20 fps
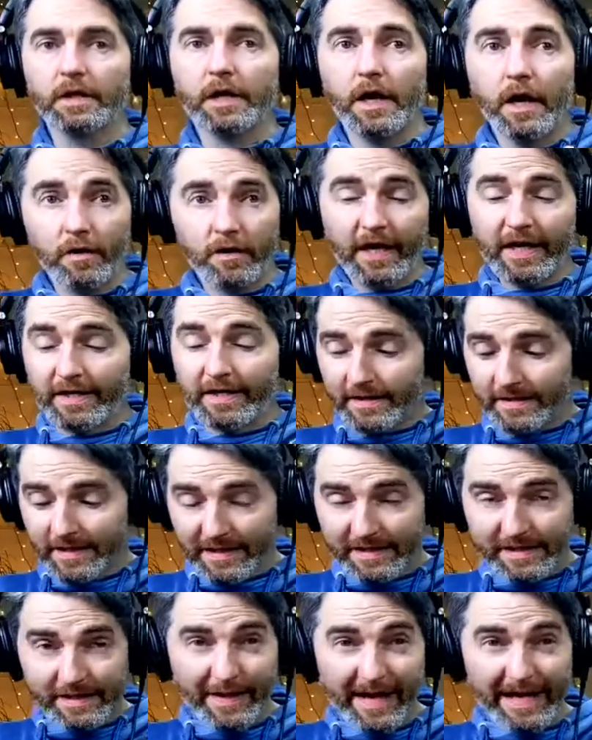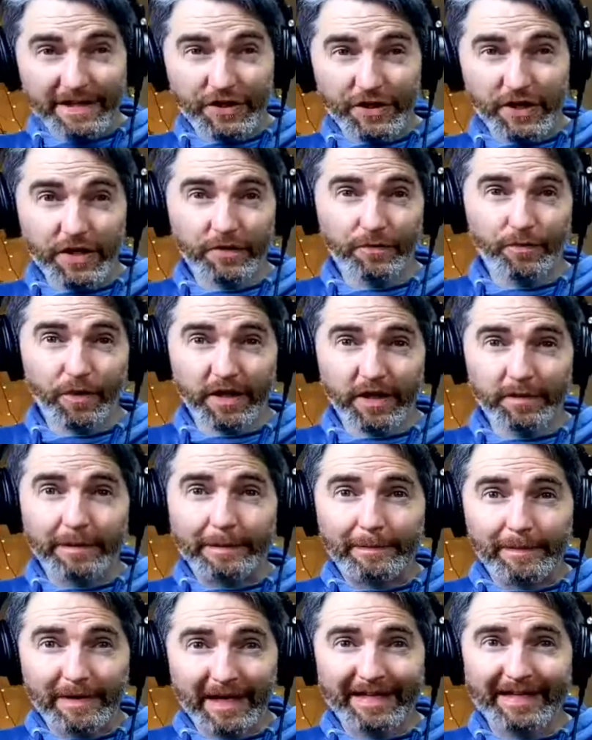Okay, so that's the main tune. We're going to be
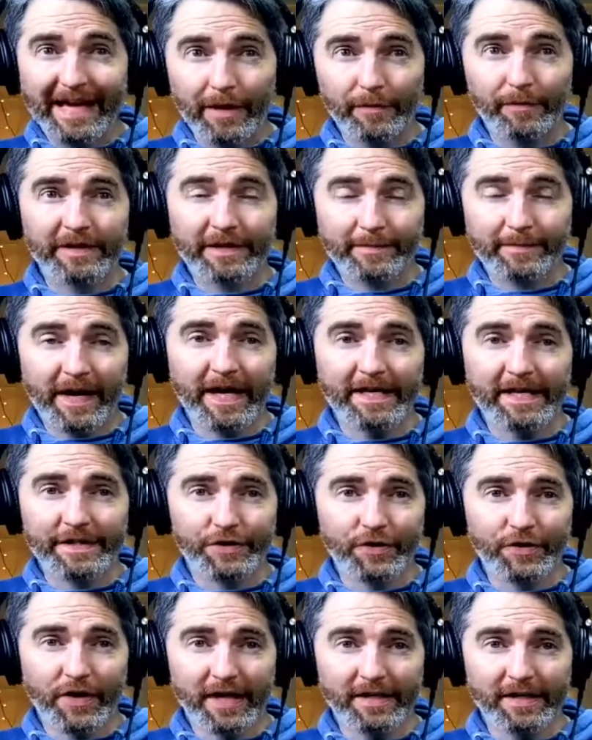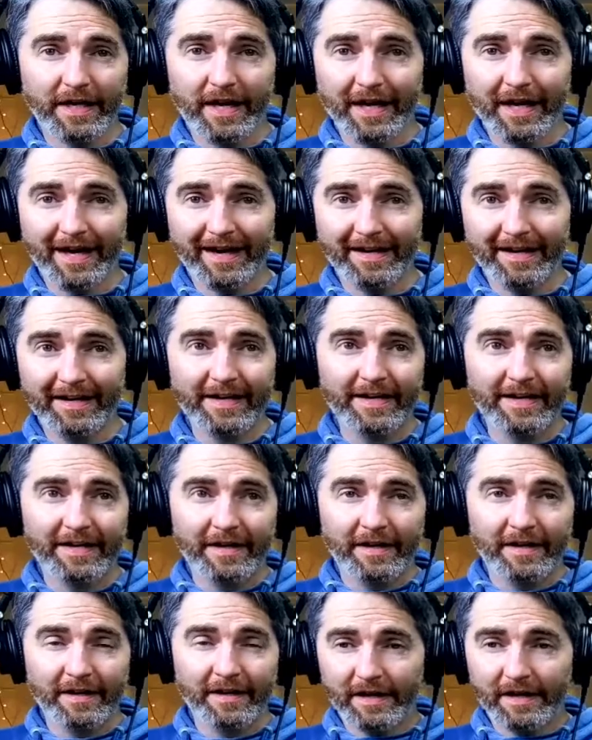playing that with the backing track.
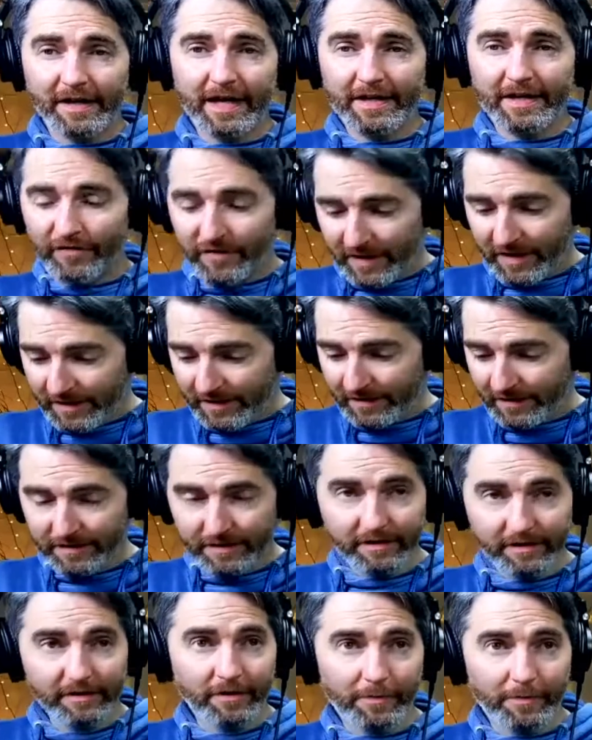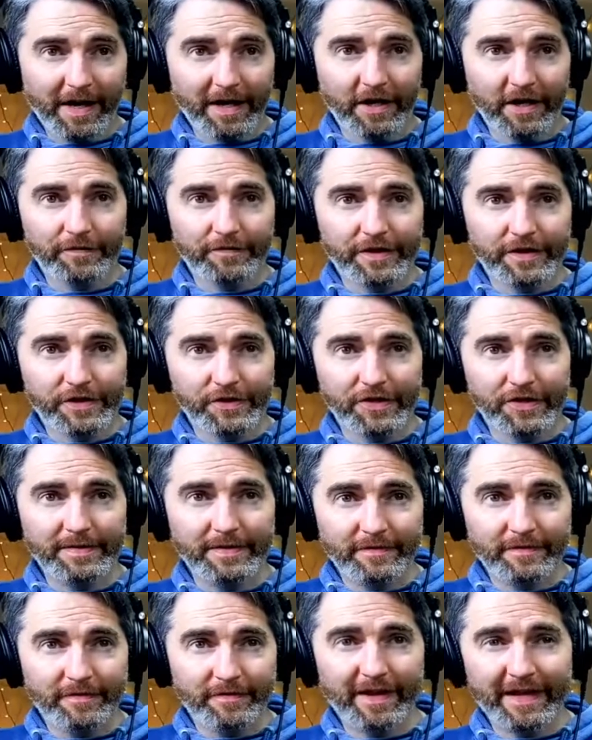Again, if you can look back over the stream, if
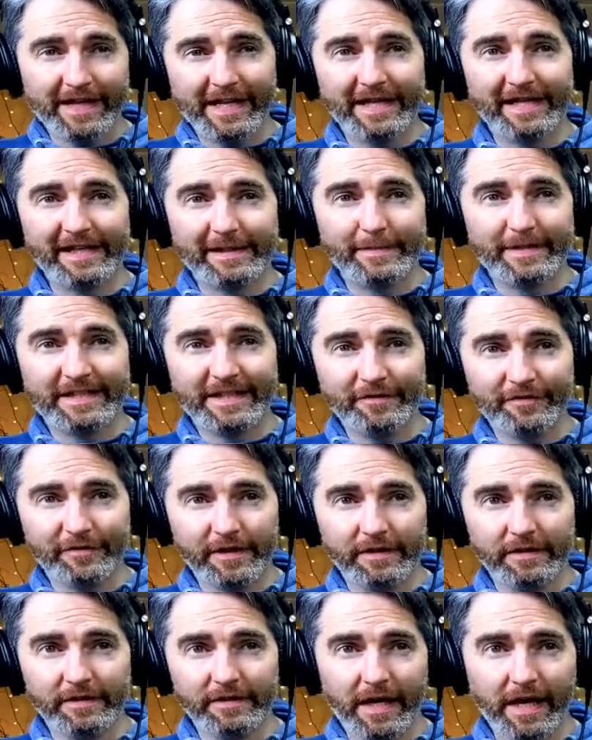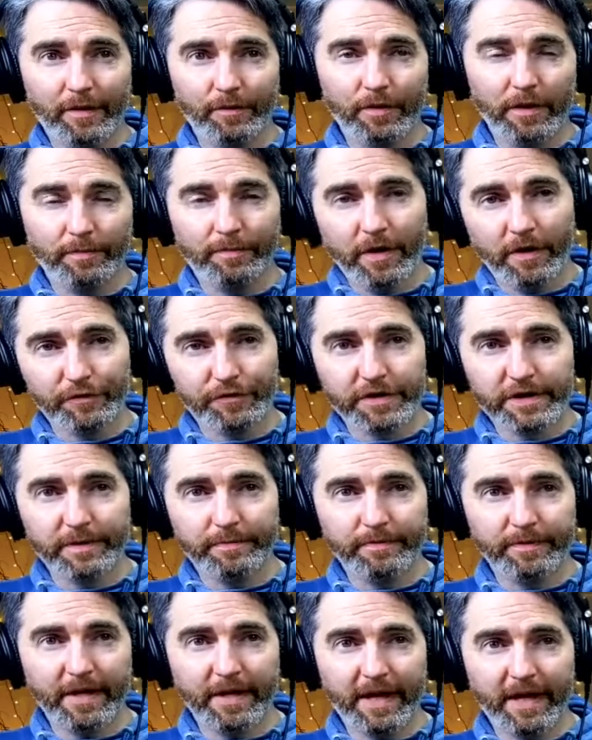you found that a little bit difficult, we'll post up
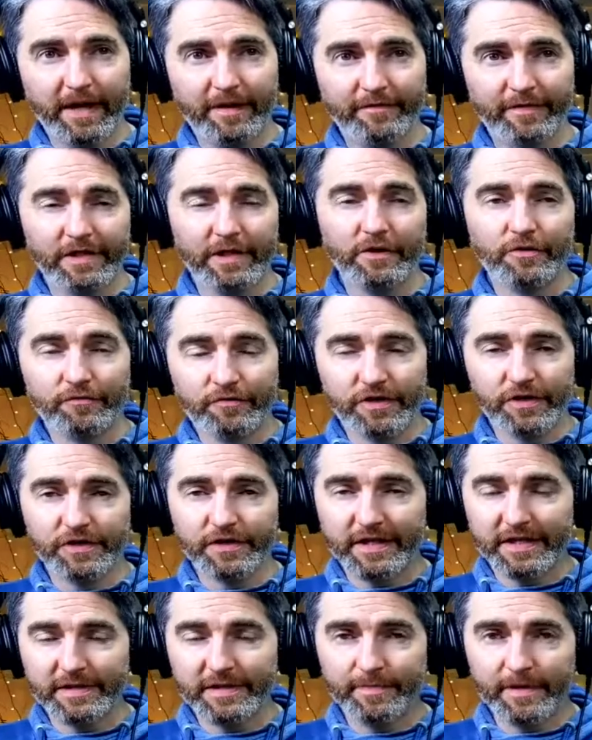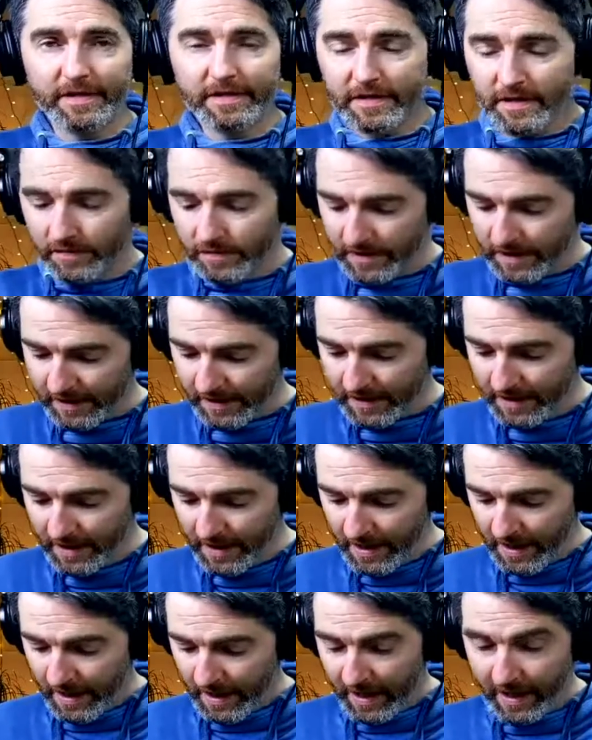a video of just this bit so you can
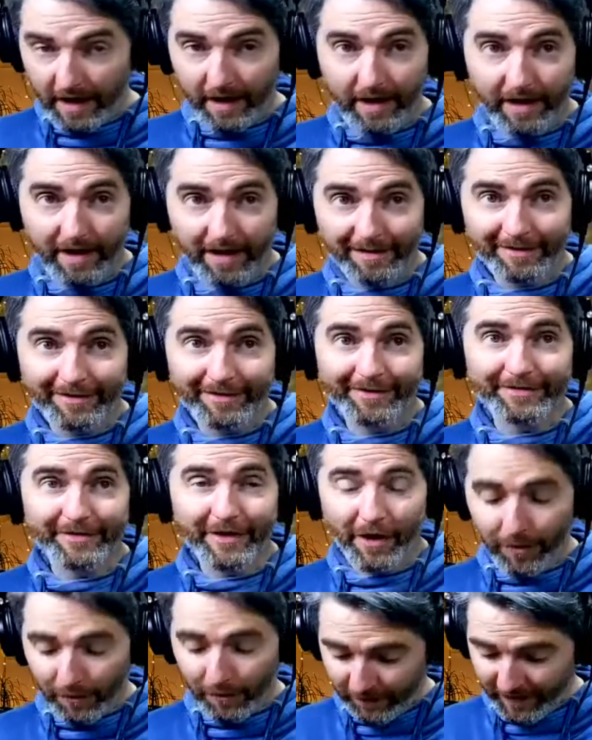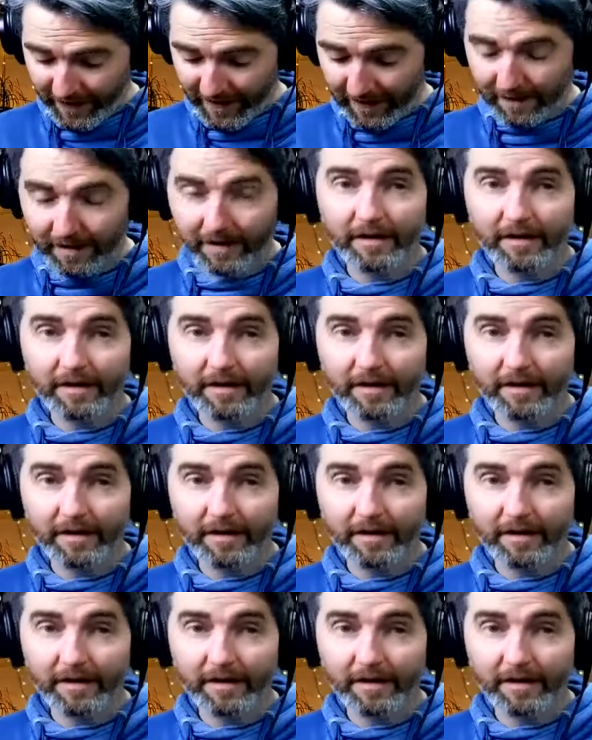learn the whole thing.